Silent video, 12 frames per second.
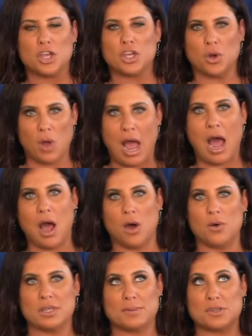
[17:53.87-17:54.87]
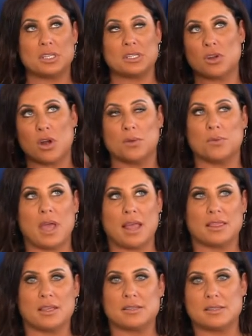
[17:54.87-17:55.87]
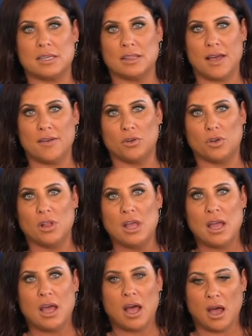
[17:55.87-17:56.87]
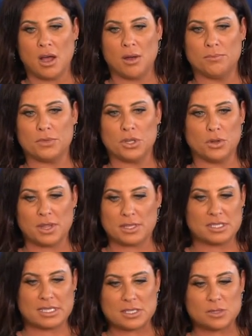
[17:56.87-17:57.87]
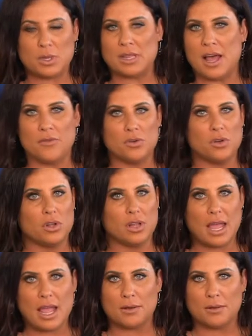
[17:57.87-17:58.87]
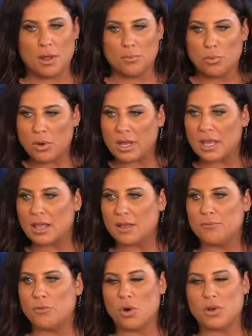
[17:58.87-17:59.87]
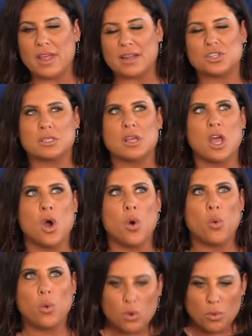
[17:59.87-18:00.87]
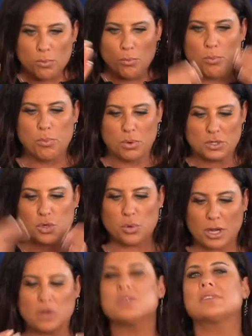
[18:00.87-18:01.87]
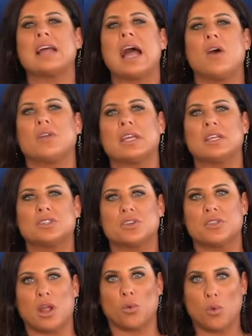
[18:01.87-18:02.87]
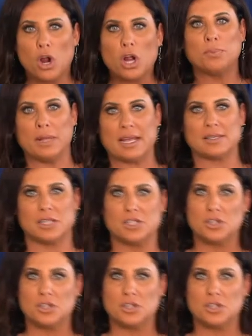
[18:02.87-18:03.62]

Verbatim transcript: you know how especially starting at the c level um, you know that c suite level and and bringing them forward that just trickles down into their workplace into